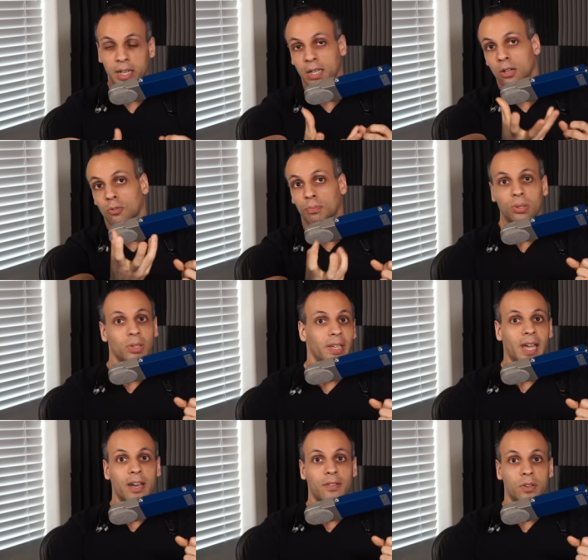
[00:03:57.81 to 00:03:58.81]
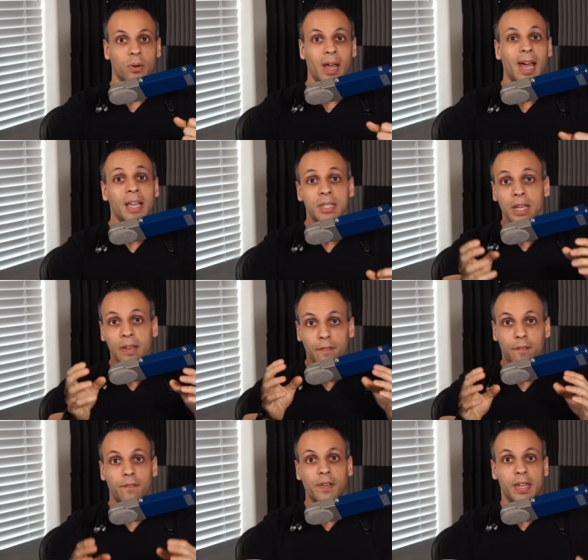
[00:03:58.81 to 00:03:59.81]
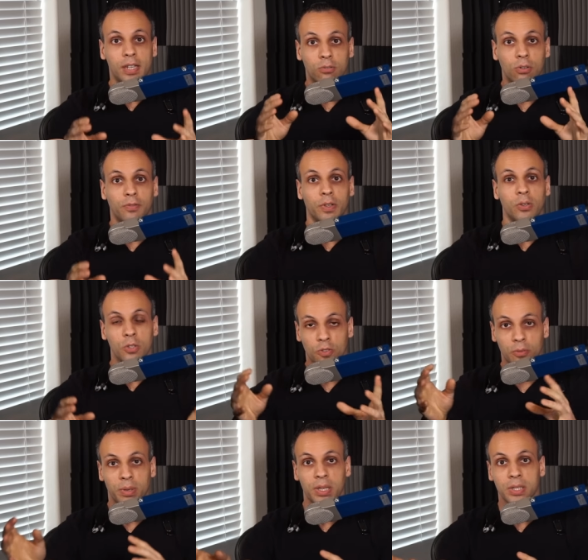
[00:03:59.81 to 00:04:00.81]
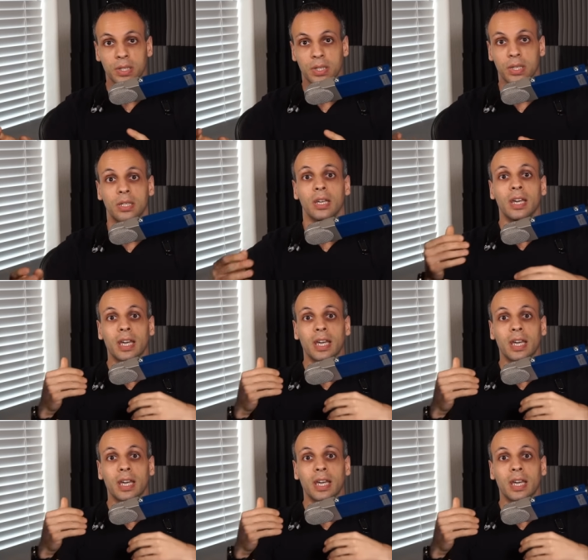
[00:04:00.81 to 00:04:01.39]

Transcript: or pulling out of your ass fake reviews for businesses,